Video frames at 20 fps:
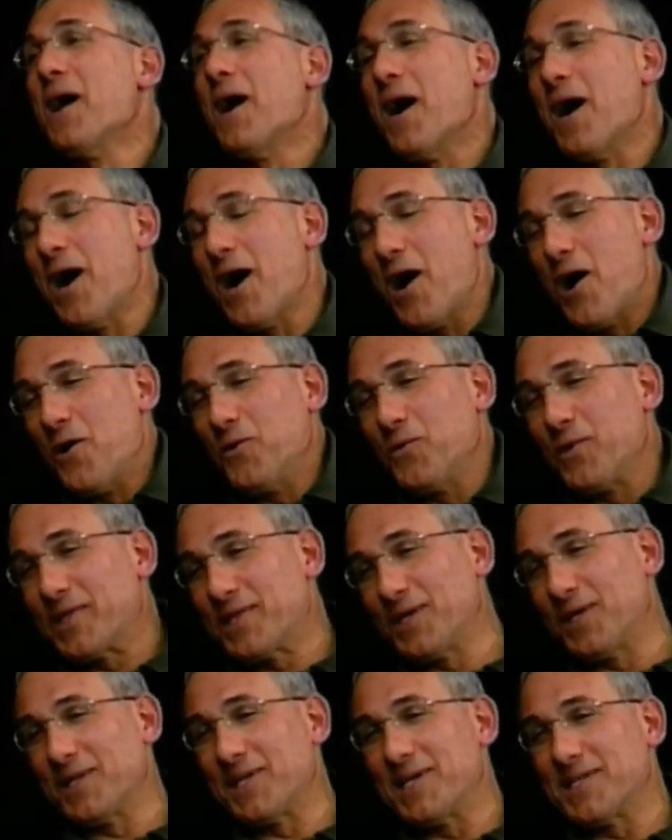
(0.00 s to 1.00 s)
uh, with
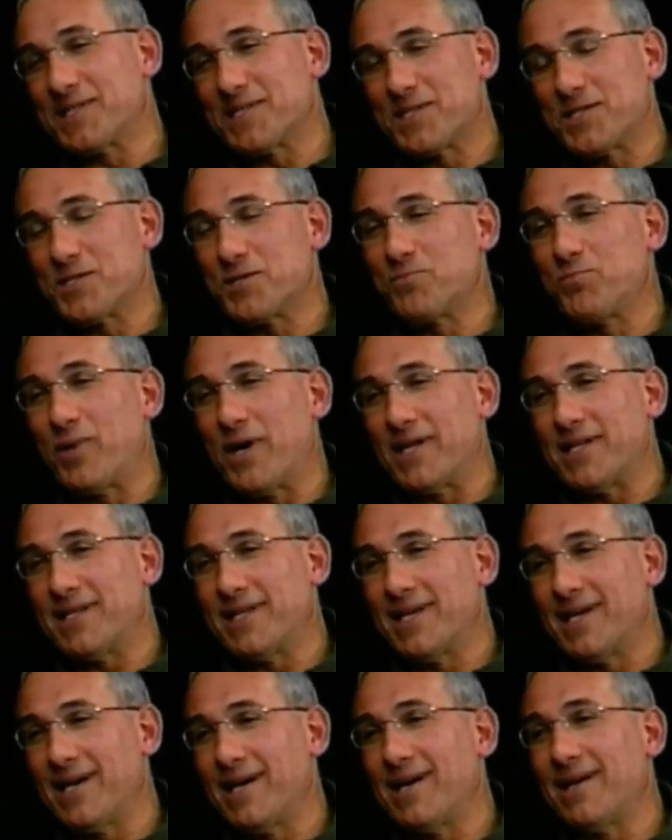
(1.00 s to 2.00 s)
the lists, but
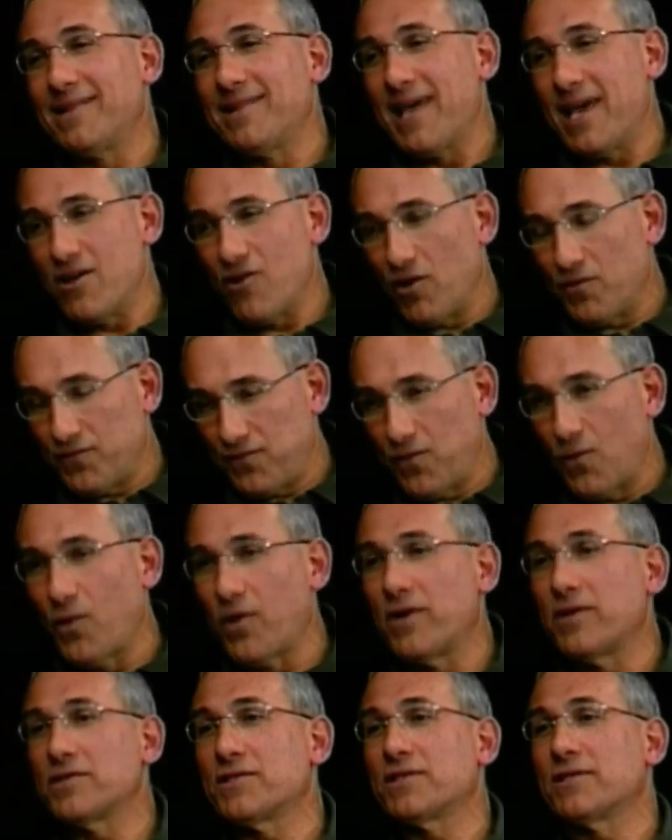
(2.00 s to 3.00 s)
uh, they are
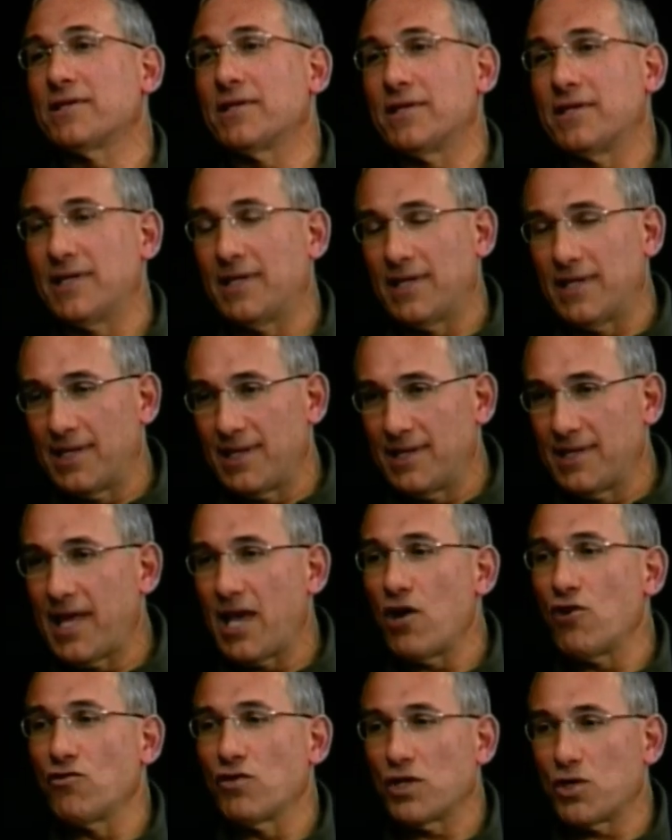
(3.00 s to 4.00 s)
forced, uh, they
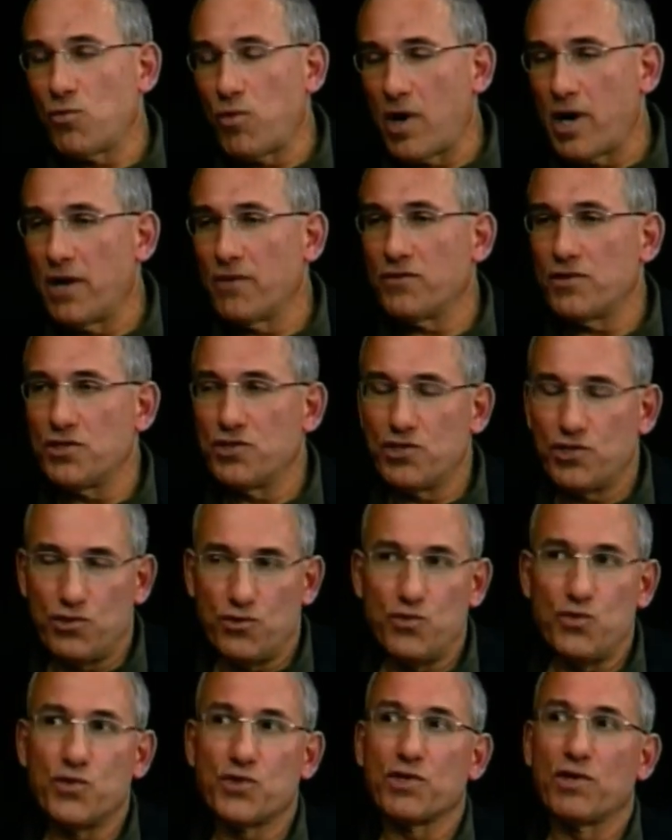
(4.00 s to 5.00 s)
are required to
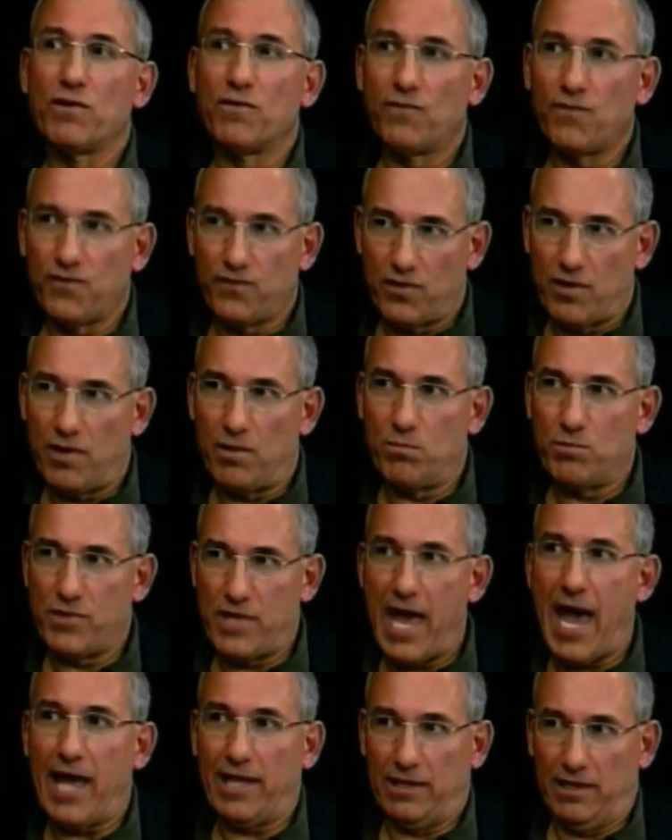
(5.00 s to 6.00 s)
choose from
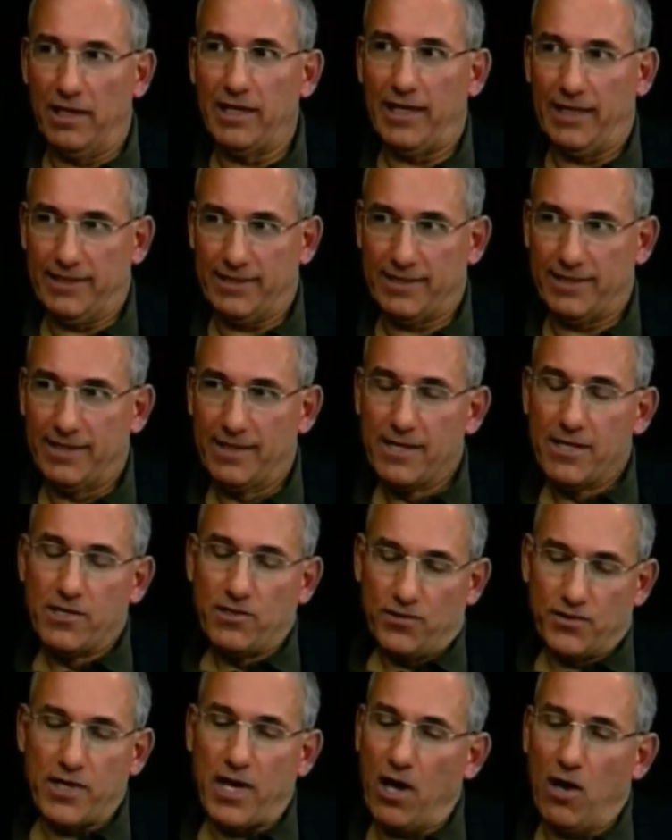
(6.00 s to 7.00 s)
that list.
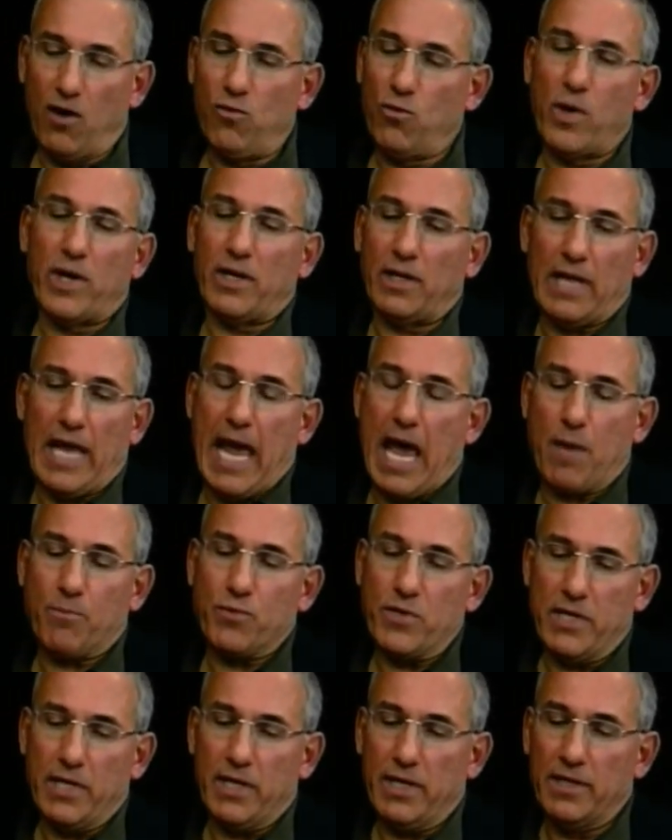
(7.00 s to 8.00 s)
So what will
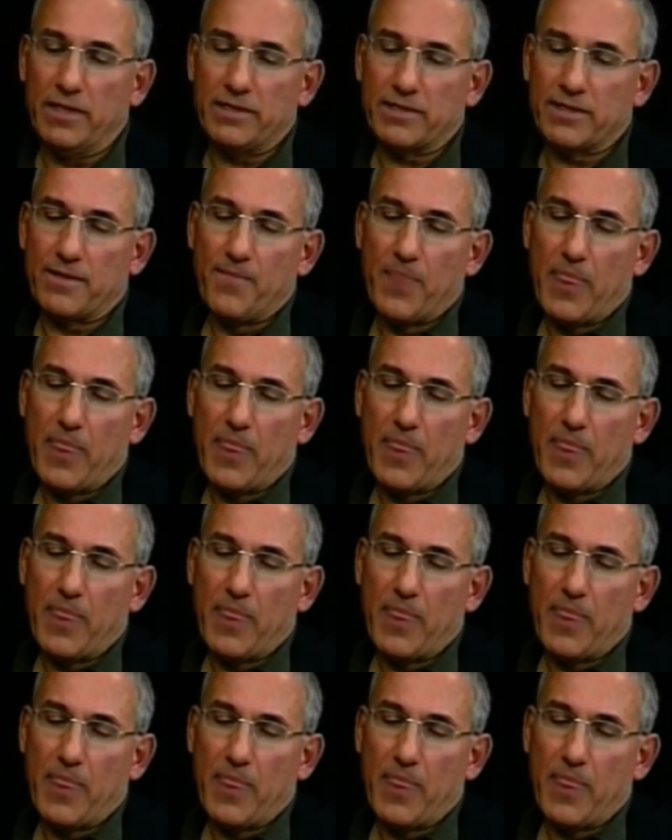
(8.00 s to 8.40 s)
happen is,